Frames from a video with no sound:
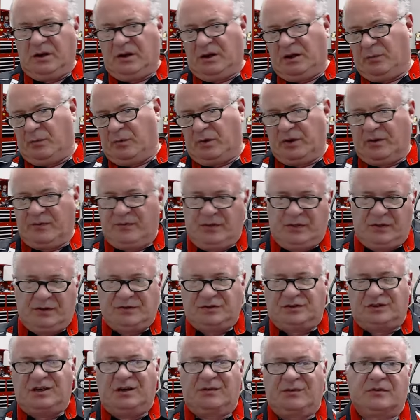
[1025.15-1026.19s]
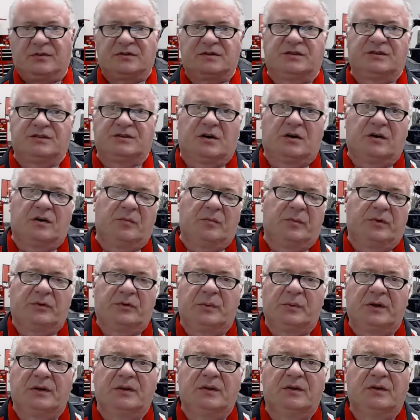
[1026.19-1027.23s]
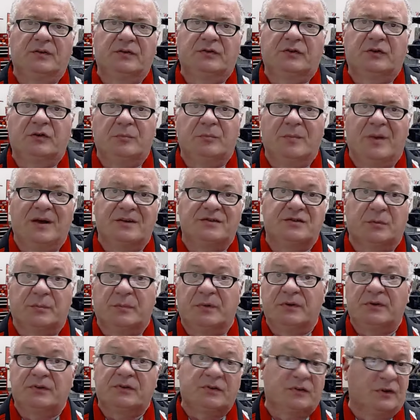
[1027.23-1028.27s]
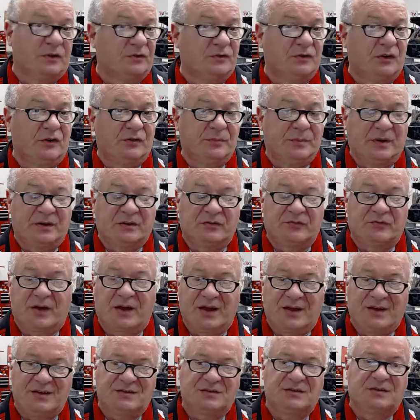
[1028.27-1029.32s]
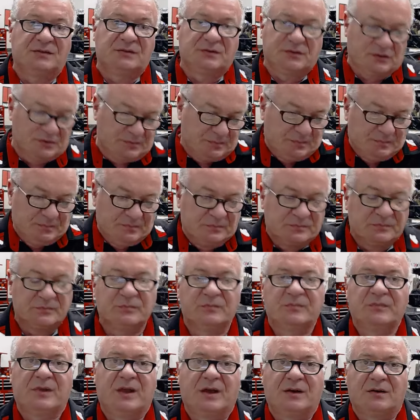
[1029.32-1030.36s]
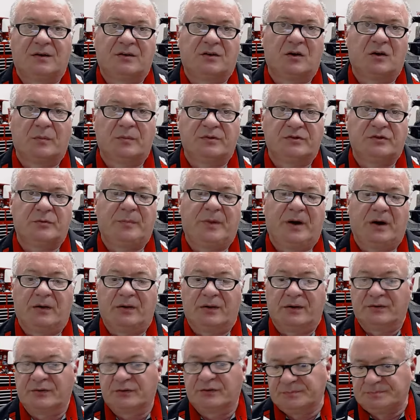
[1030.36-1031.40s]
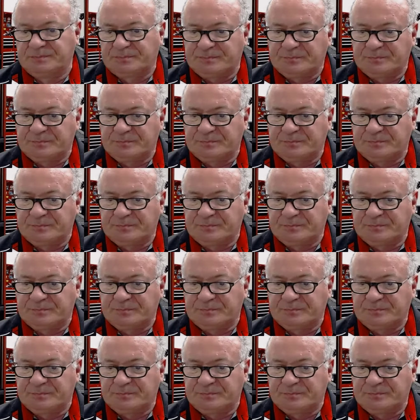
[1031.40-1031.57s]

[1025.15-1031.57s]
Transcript: And whatever those differences are in between those two measurements, those two specifications, that determines your bearings.